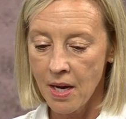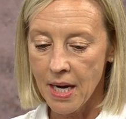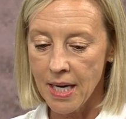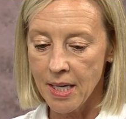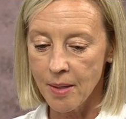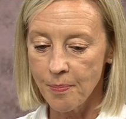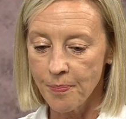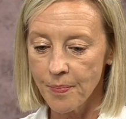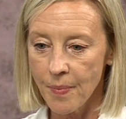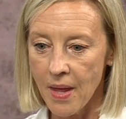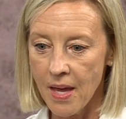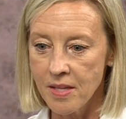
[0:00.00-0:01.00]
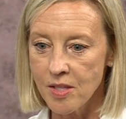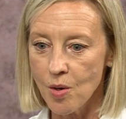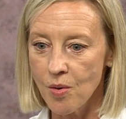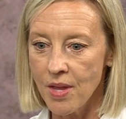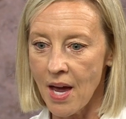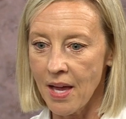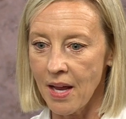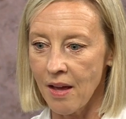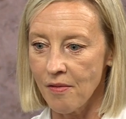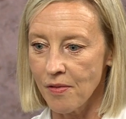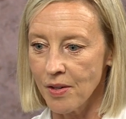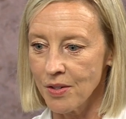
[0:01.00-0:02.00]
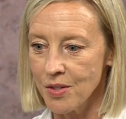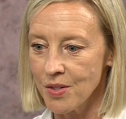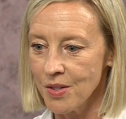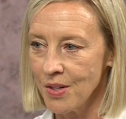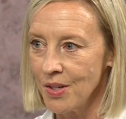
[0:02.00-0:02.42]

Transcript: And so that effort,